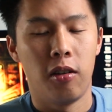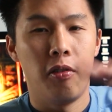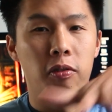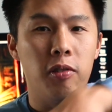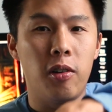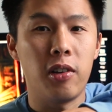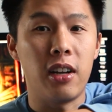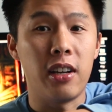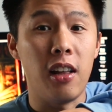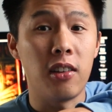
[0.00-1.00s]
float it
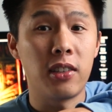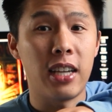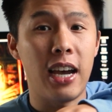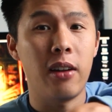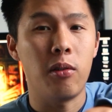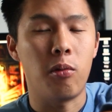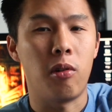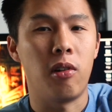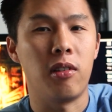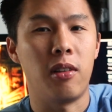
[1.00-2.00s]
on the other side
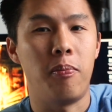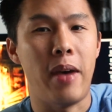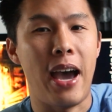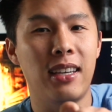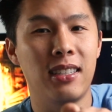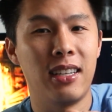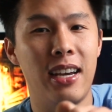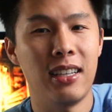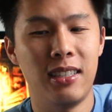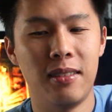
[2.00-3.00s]
where the back is
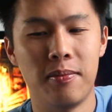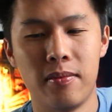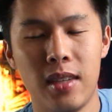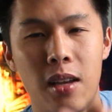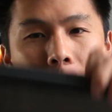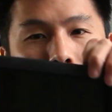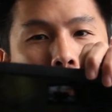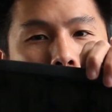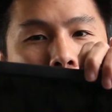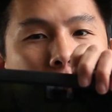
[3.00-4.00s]
connected.
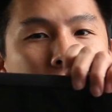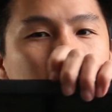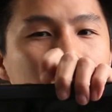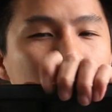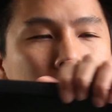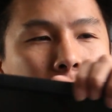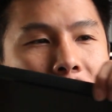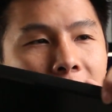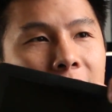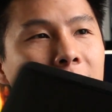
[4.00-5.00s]
But then I don't really
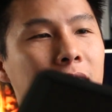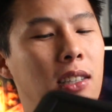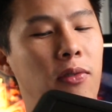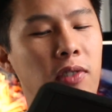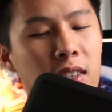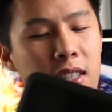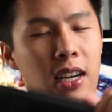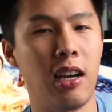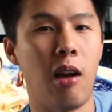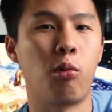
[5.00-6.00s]
like it because it feels
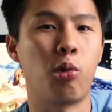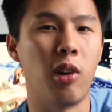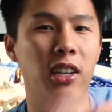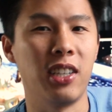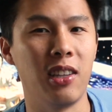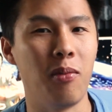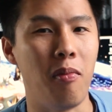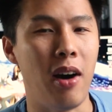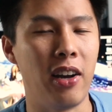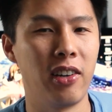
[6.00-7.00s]
like I'm crushing the
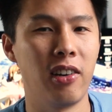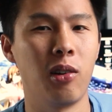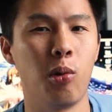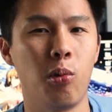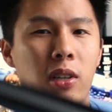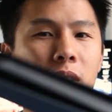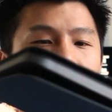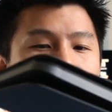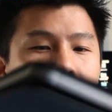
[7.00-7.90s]
monitor, which is